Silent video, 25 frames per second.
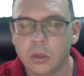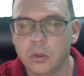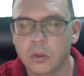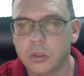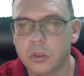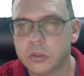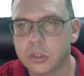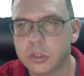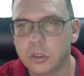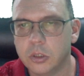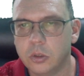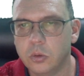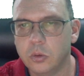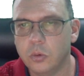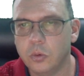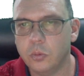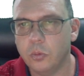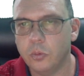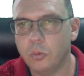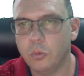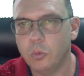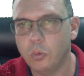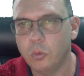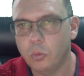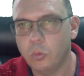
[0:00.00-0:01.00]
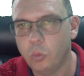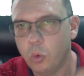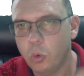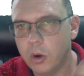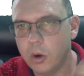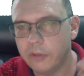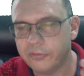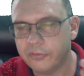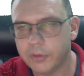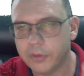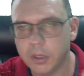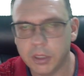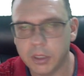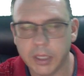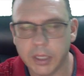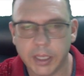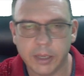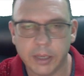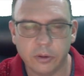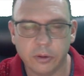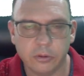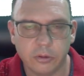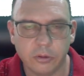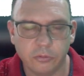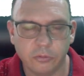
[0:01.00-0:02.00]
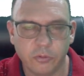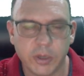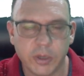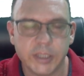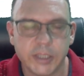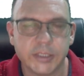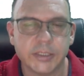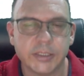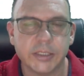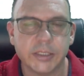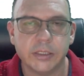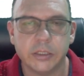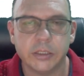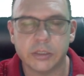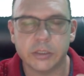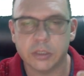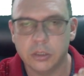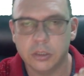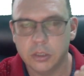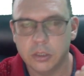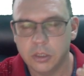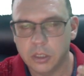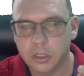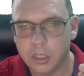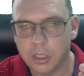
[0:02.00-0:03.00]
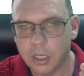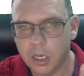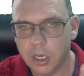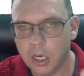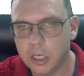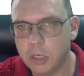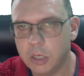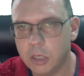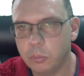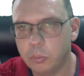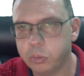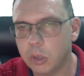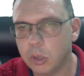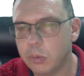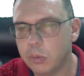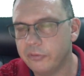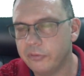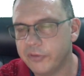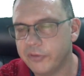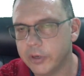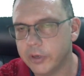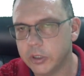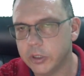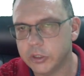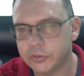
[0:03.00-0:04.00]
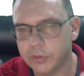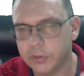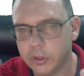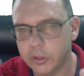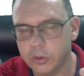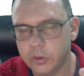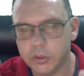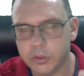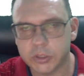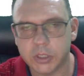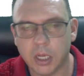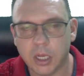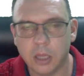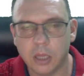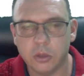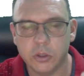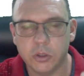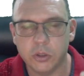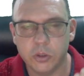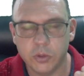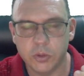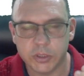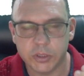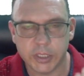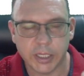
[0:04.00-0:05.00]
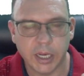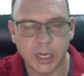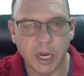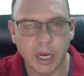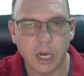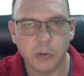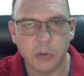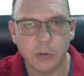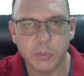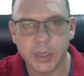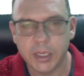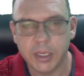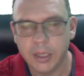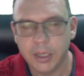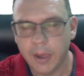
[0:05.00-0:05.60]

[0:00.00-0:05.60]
So with the recent unemployment figures for the US dollar, US economy,